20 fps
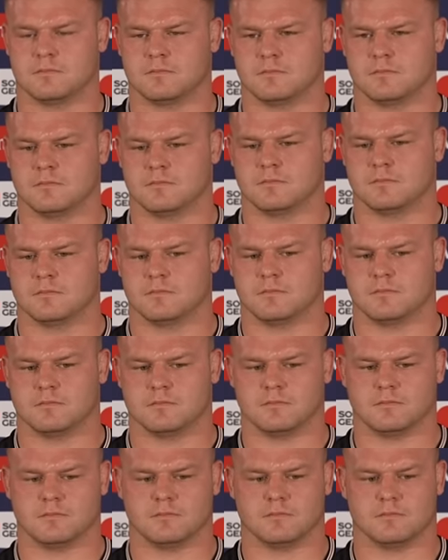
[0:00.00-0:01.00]

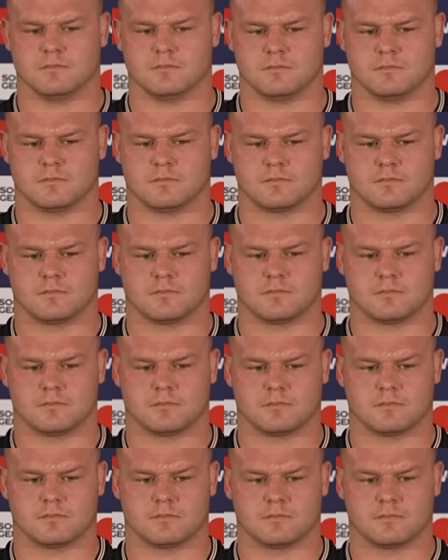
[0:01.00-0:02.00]

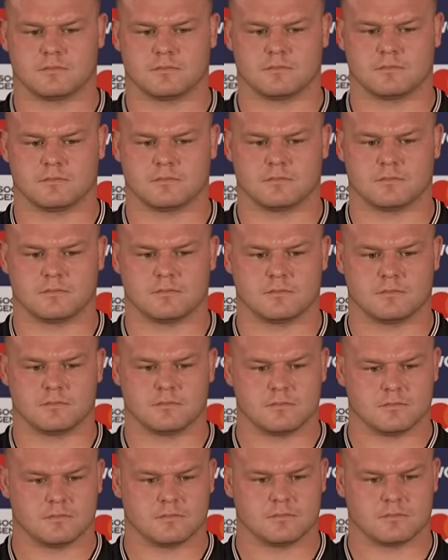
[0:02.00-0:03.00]

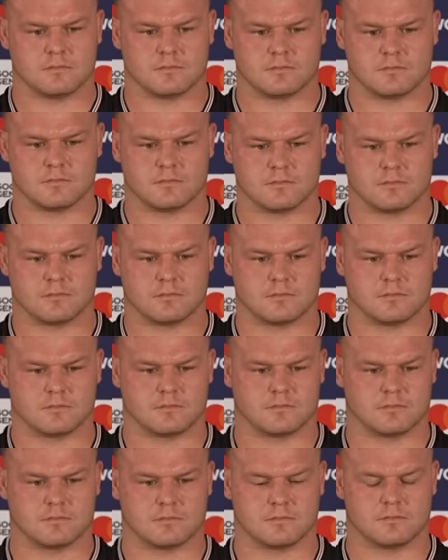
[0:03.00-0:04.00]

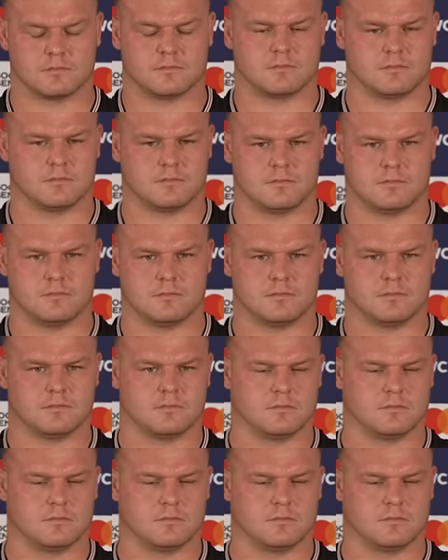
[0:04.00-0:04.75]
No words are spoken by the person on screen.